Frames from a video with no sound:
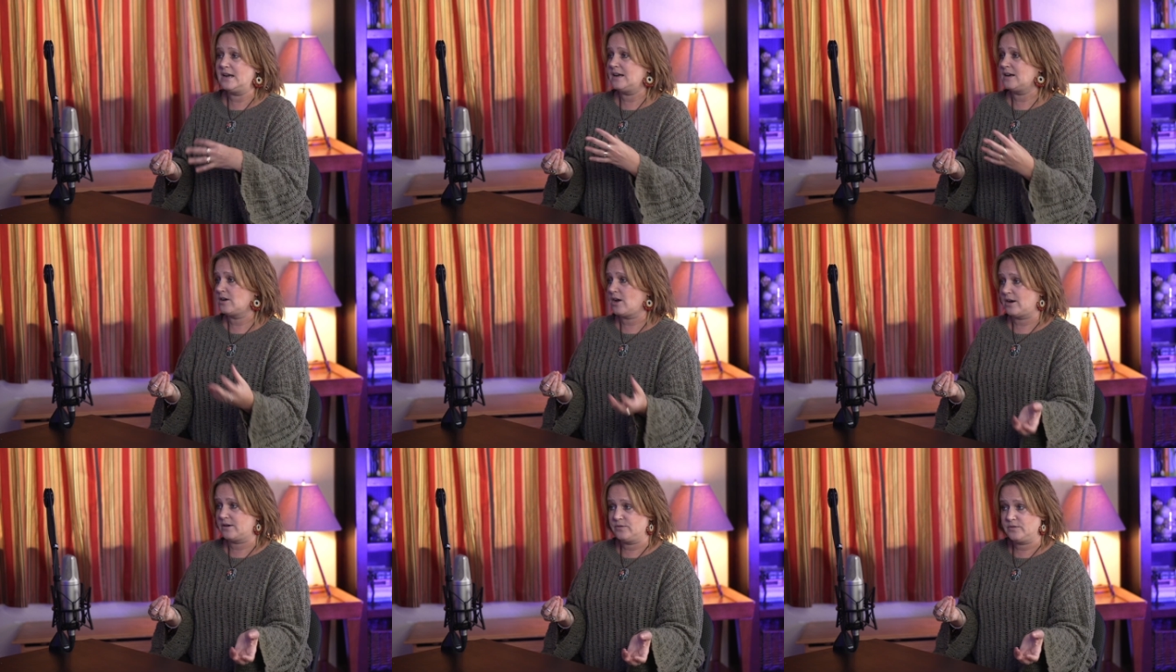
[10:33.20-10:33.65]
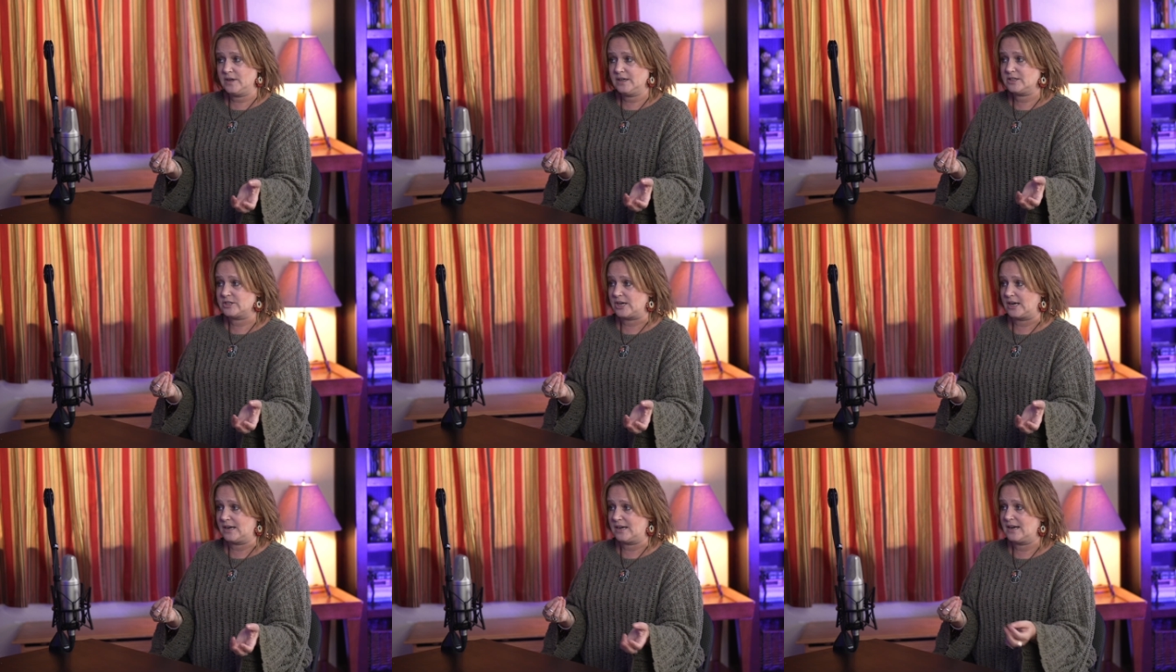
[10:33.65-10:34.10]
reading
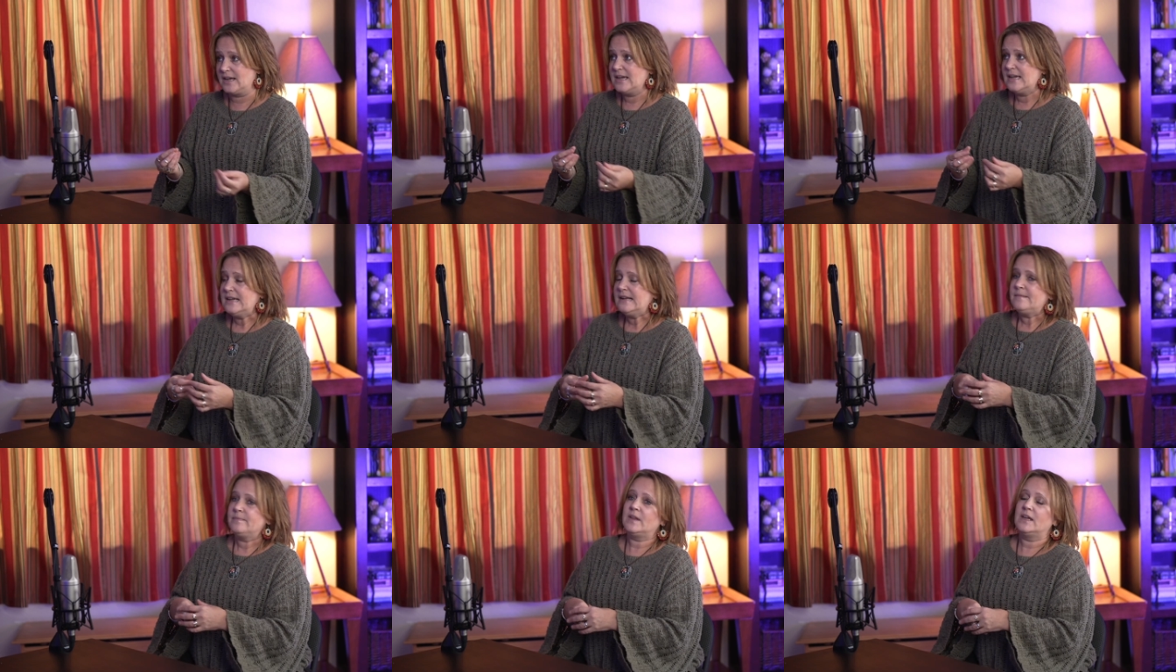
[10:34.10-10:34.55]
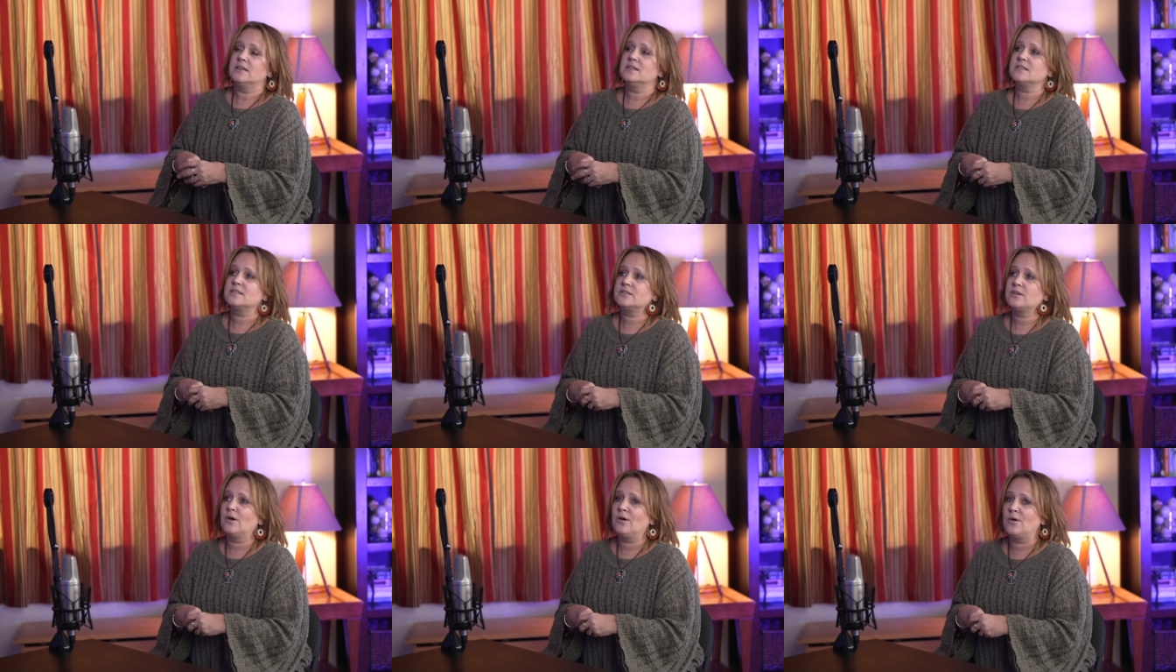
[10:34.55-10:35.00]
nonfiction. Mm-hmm.
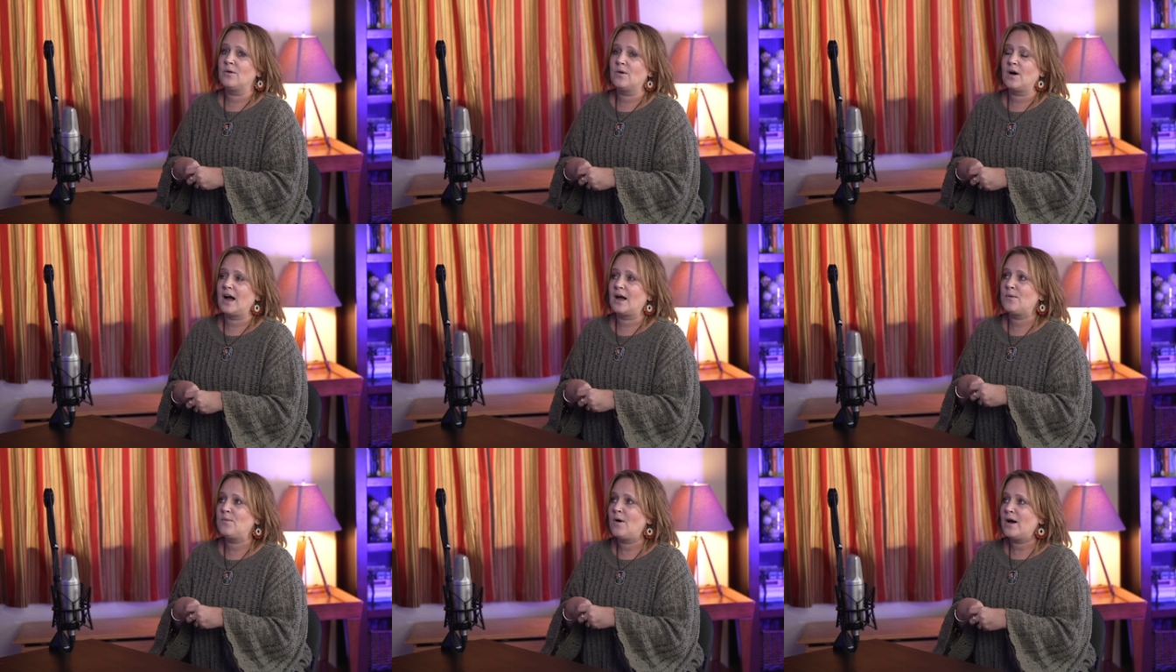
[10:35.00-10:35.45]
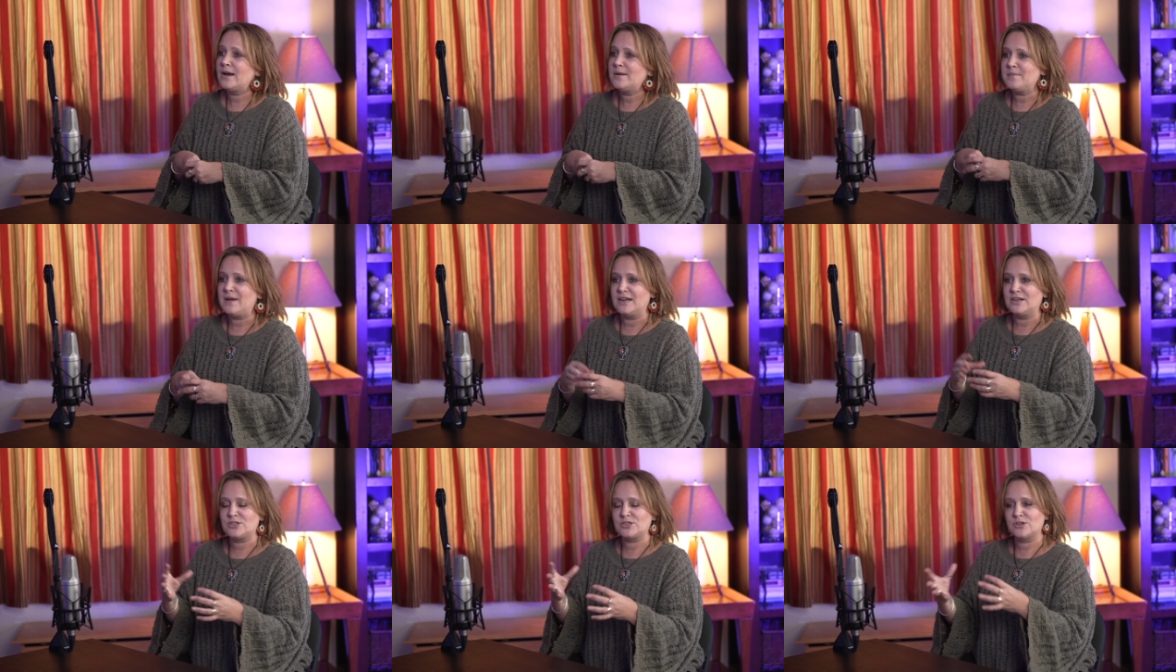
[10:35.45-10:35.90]
And so I want
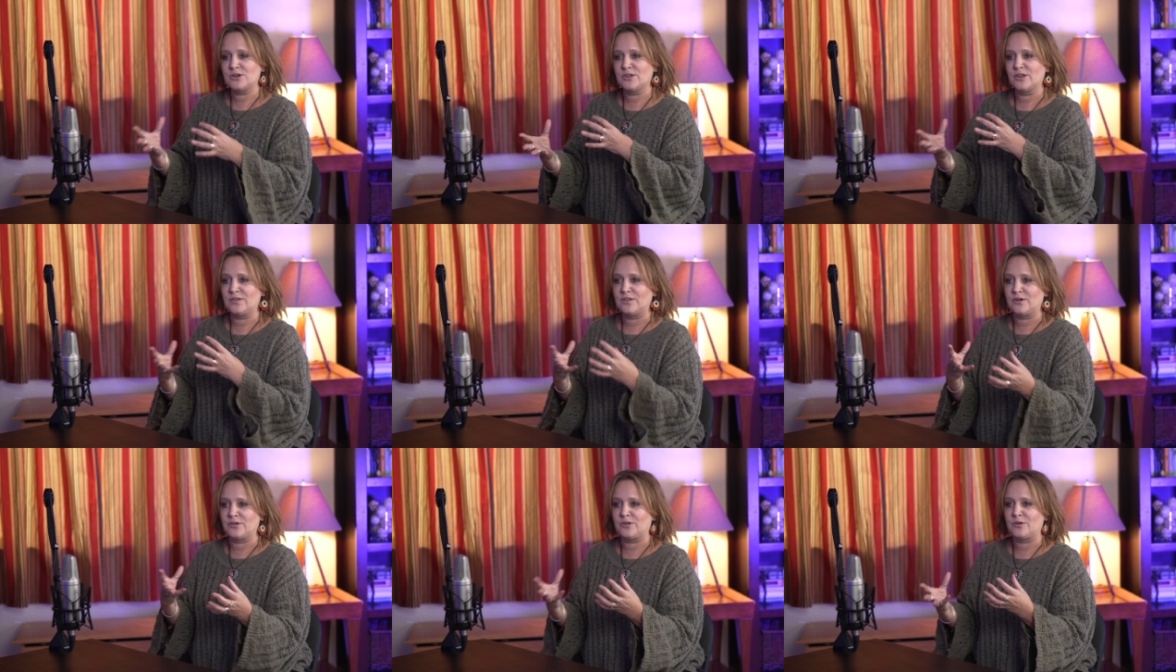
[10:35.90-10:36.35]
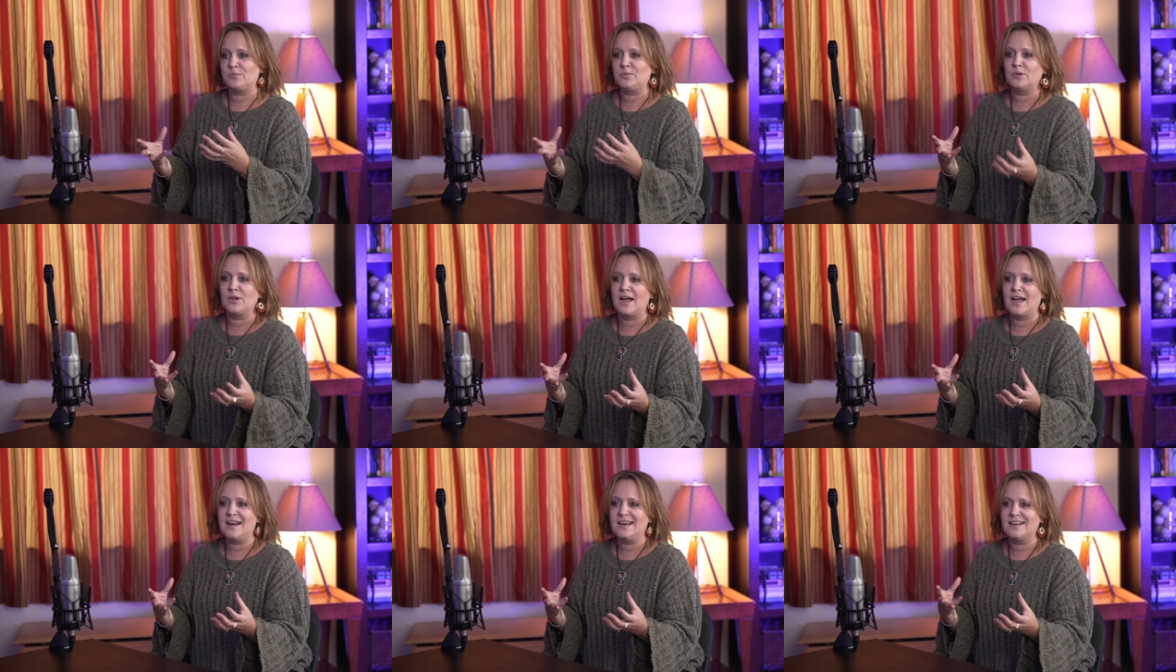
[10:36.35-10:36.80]
to make sure that there's a
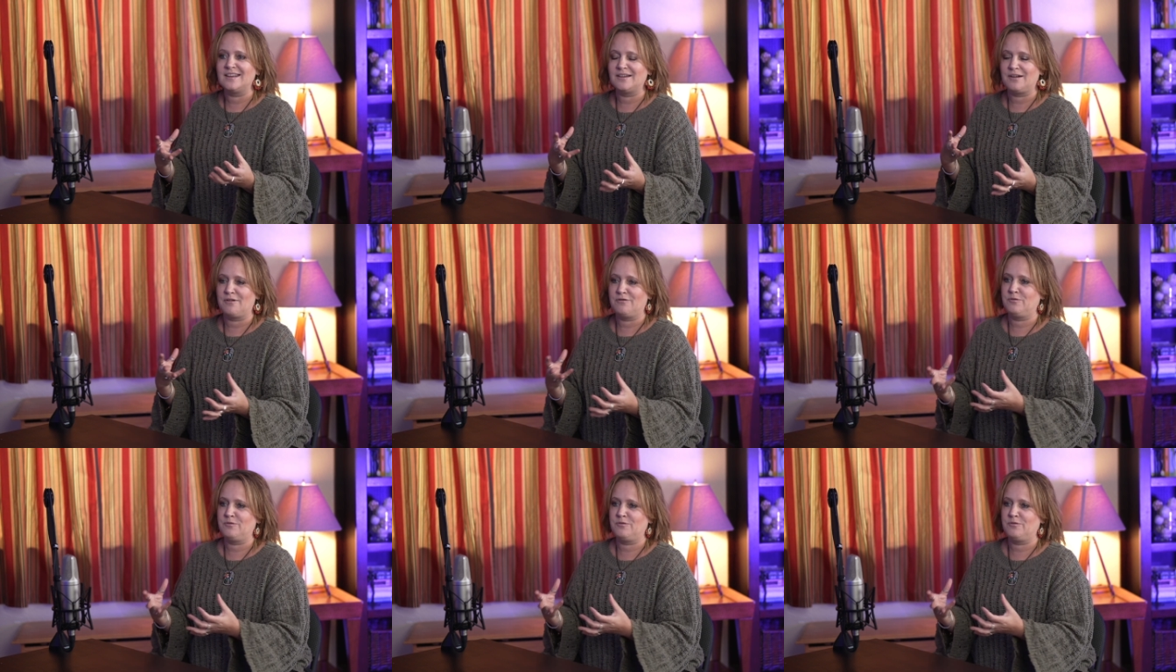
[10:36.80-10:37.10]
blend